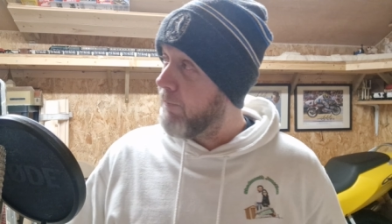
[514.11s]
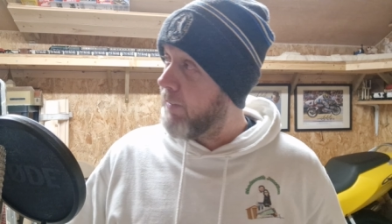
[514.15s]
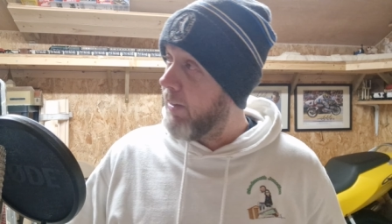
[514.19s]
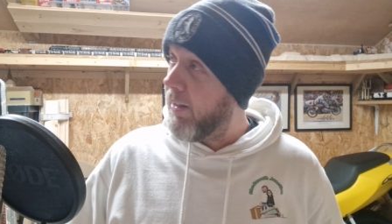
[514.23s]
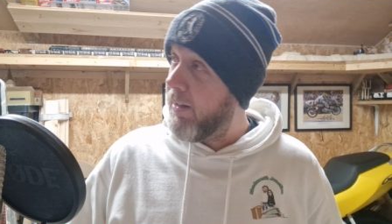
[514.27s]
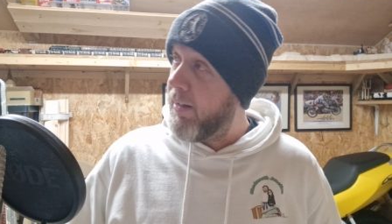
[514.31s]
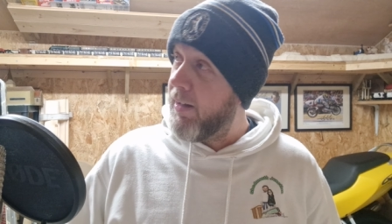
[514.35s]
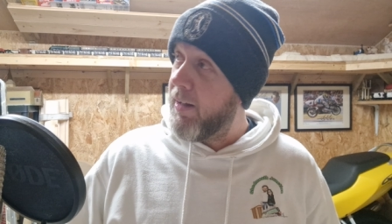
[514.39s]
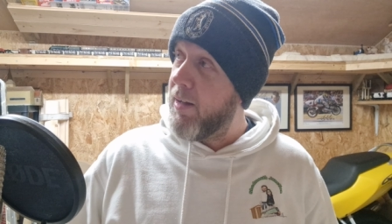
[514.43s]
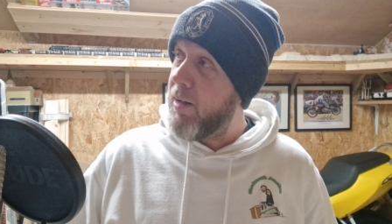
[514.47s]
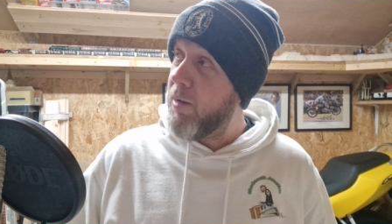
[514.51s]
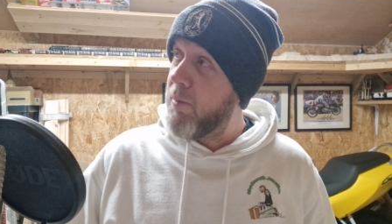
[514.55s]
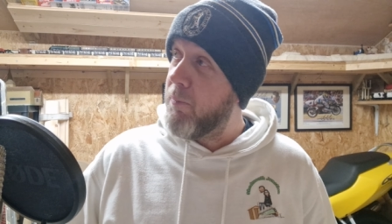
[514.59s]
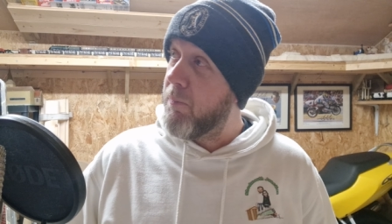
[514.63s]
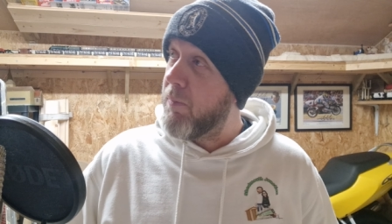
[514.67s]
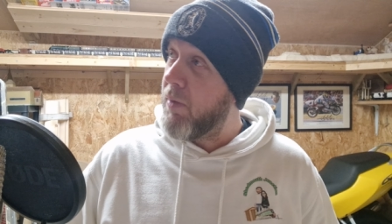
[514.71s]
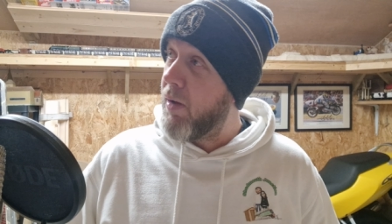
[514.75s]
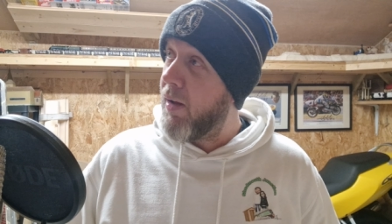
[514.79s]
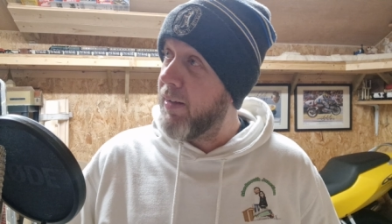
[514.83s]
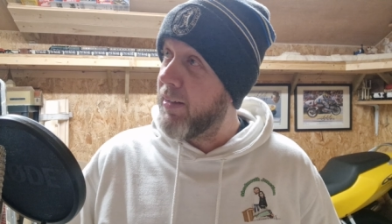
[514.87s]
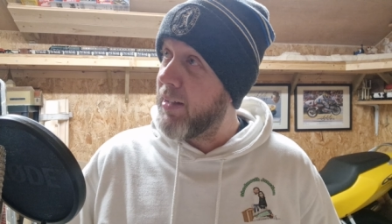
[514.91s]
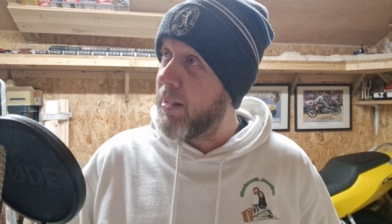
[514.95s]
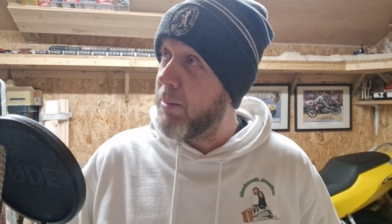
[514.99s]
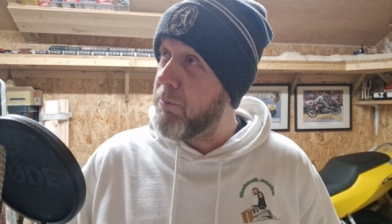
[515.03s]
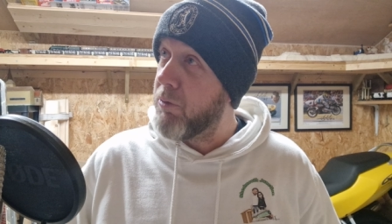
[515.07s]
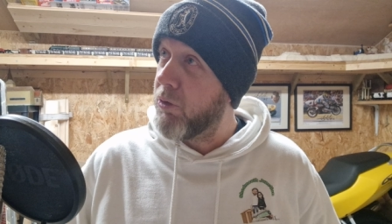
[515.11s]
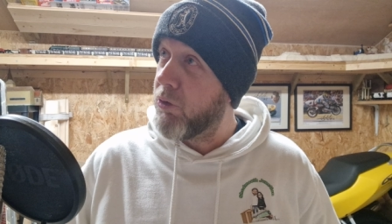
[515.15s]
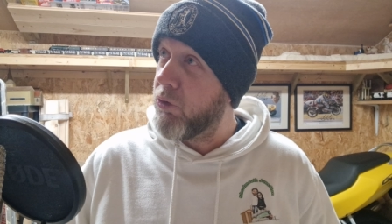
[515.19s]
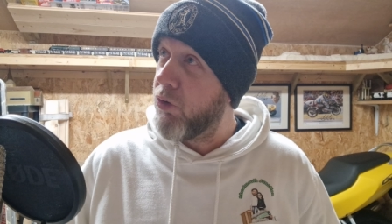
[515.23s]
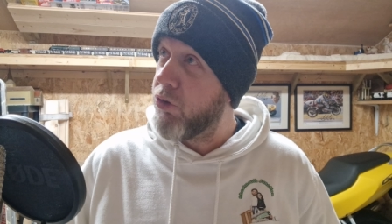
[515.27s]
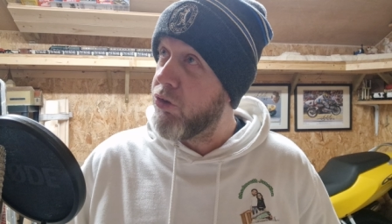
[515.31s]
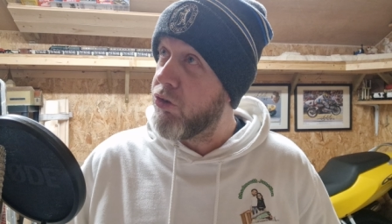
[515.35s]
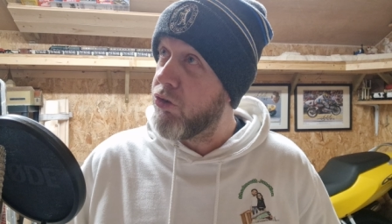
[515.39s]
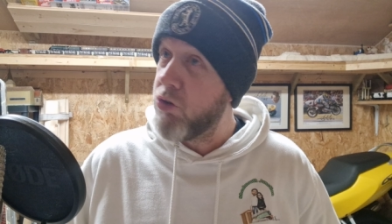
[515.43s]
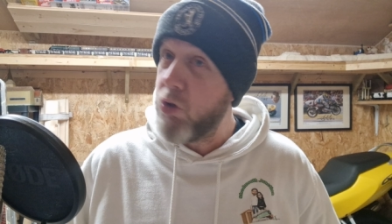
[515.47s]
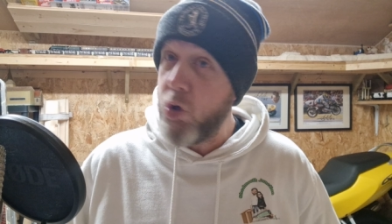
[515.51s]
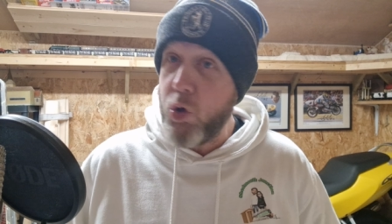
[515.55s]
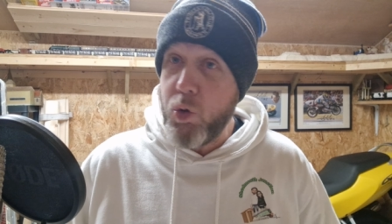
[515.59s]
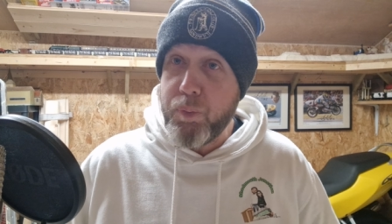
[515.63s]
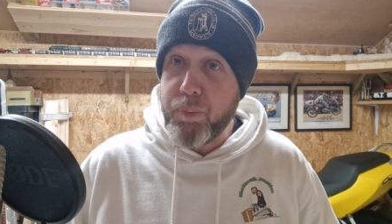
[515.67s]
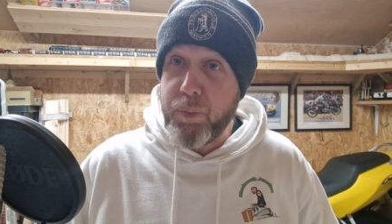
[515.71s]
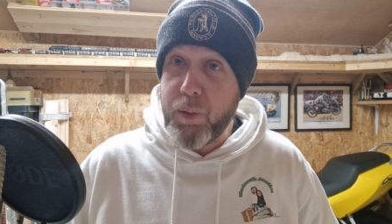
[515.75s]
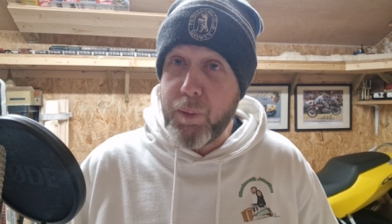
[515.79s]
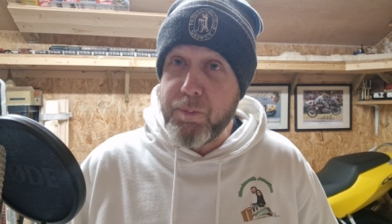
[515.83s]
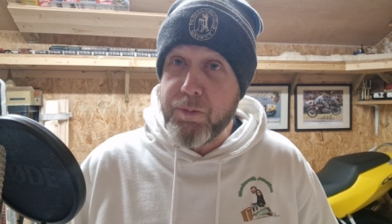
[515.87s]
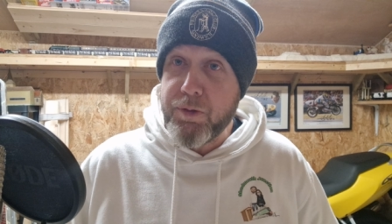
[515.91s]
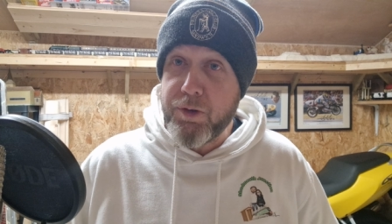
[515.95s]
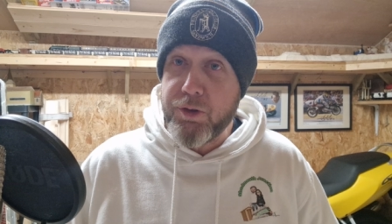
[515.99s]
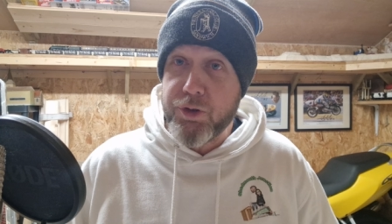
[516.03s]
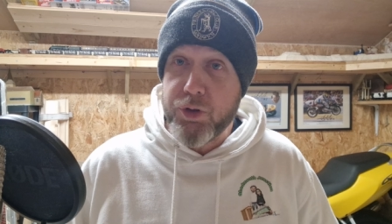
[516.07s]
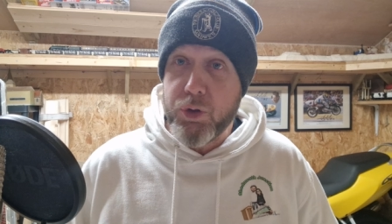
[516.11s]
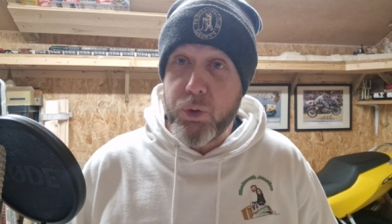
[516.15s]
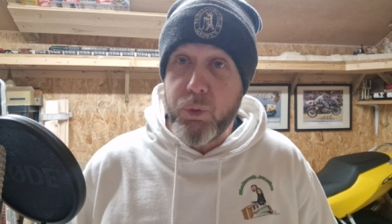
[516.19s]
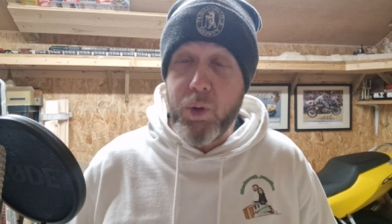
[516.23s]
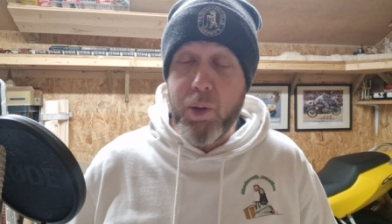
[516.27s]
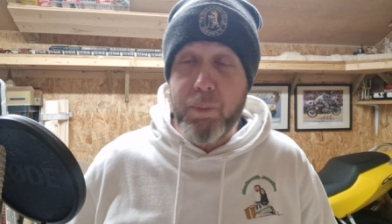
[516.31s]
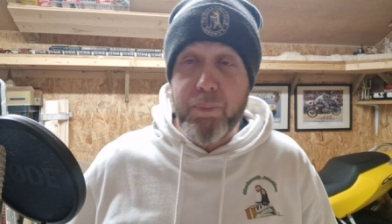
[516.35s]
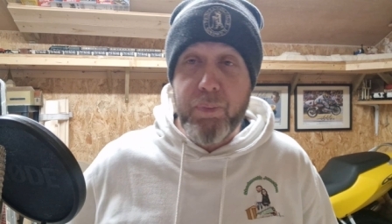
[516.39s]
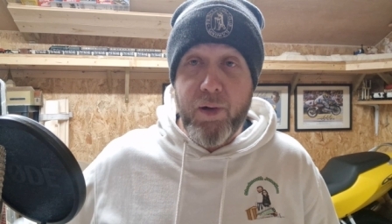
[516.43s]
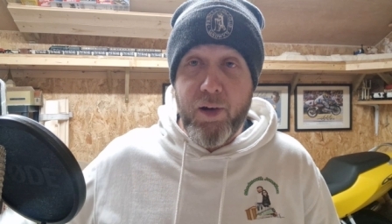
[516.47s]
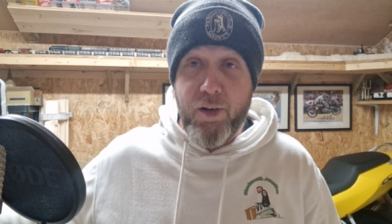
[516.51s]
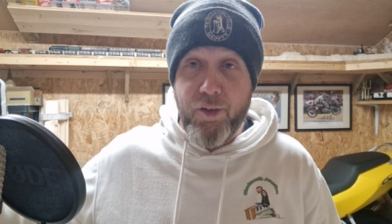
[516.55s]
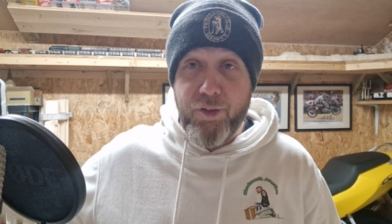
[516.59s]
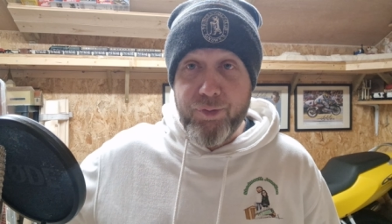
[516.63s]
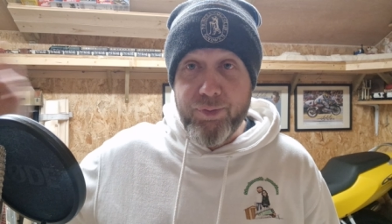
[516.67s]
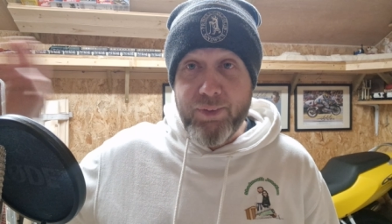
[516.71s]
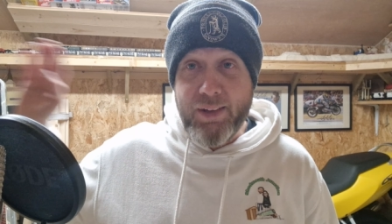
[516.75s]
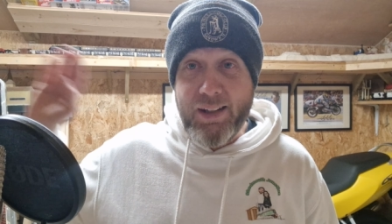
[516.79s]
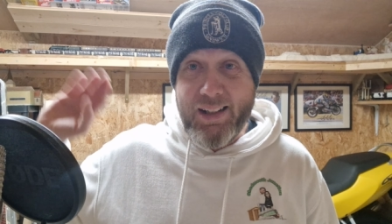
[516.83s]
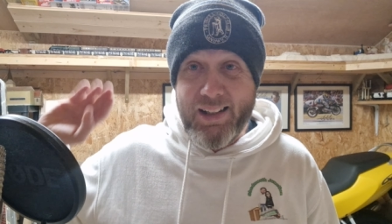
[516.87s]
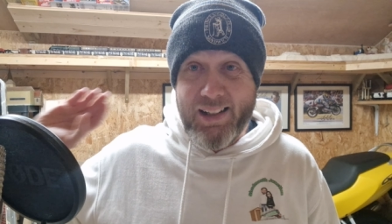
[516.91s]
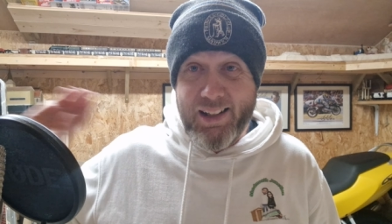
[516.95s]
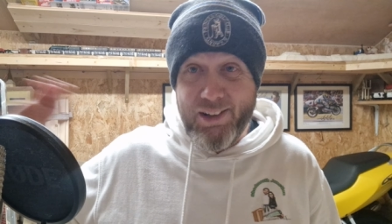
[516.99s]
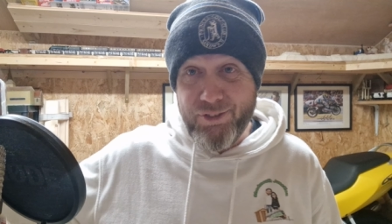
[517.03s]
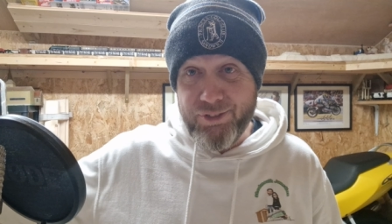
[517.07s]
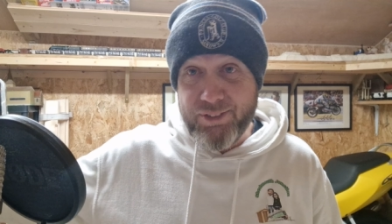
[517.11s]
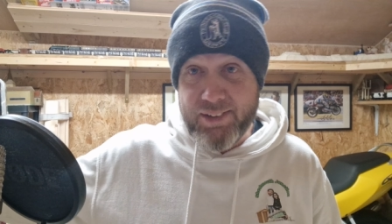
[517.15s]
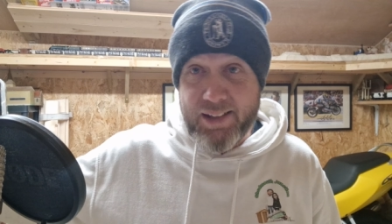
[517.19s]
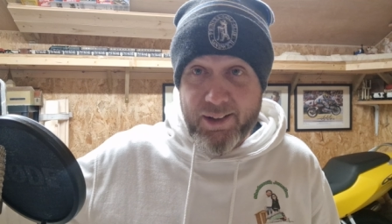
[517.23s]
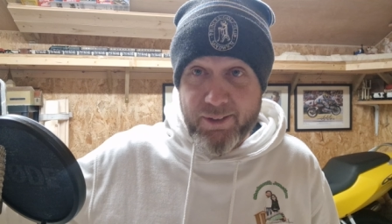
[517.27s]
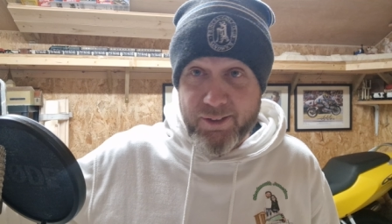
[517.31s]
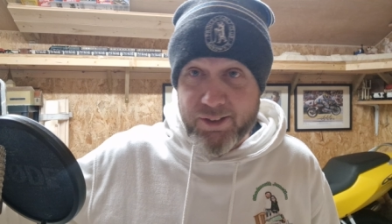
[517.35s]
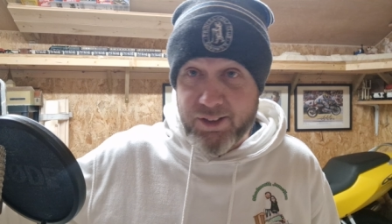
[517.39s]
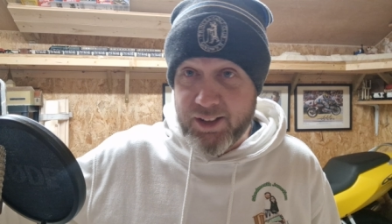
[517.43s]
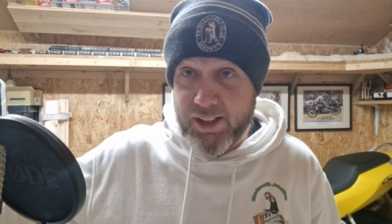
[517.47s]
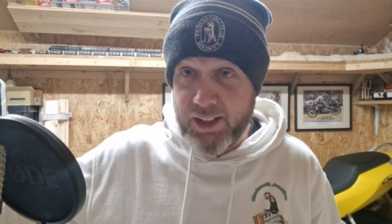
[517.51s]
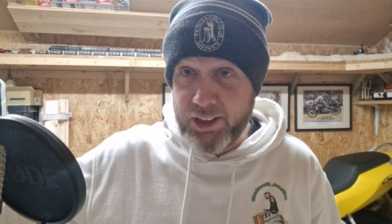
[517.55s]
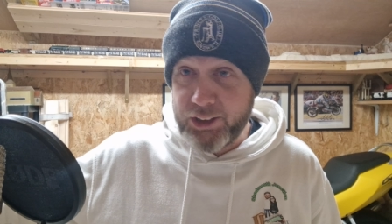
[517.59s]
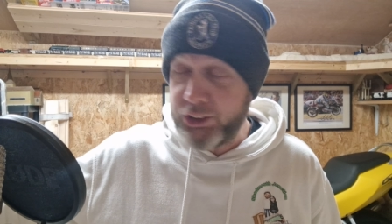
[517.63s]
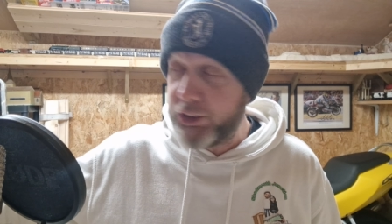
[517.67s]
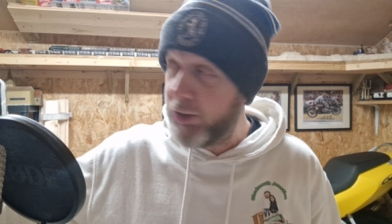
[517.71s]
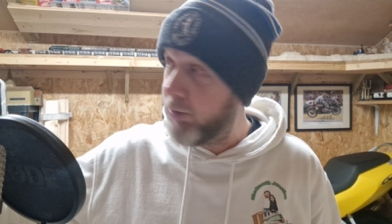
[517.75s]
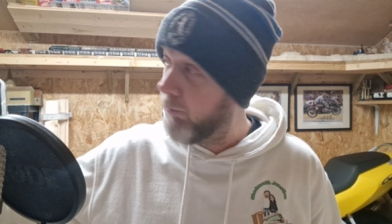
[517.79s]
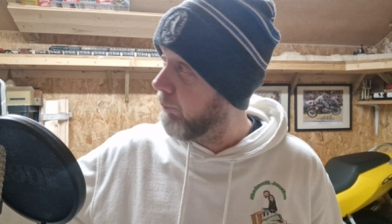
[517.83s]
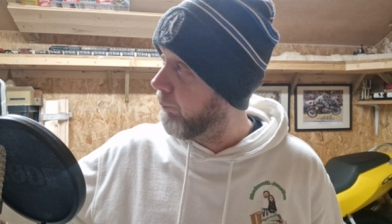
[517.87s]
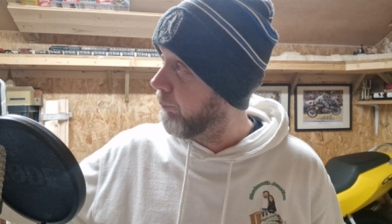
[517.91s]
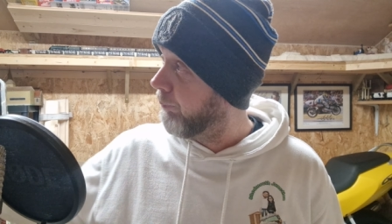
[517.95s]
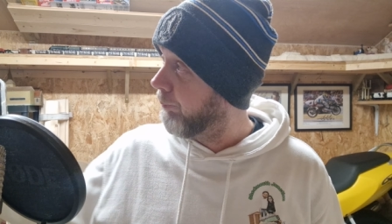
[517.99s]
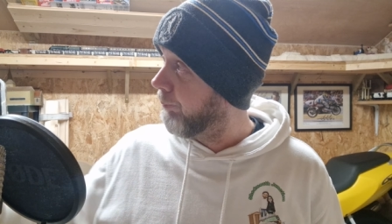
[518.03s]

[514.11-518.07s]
um, I came across no problems at all apart from the lift out section.